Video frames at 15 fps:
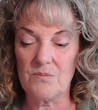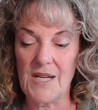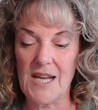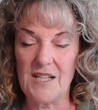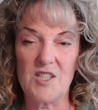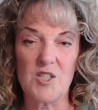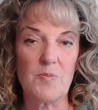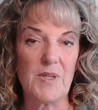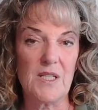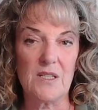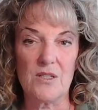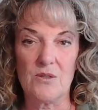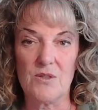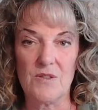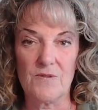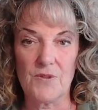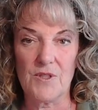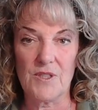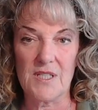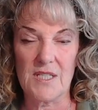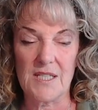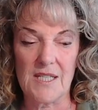had to speak to
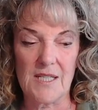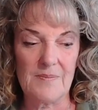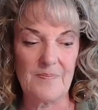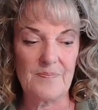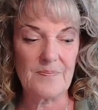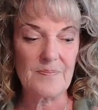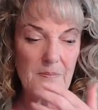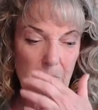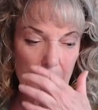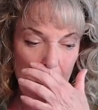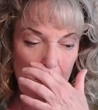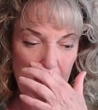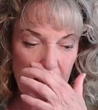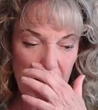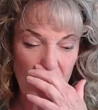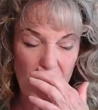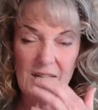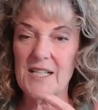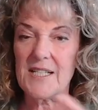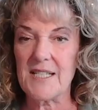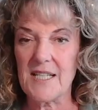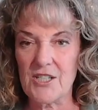different
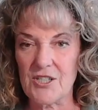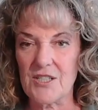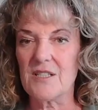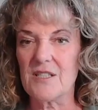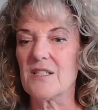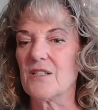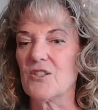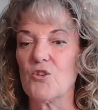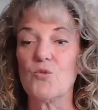organizations and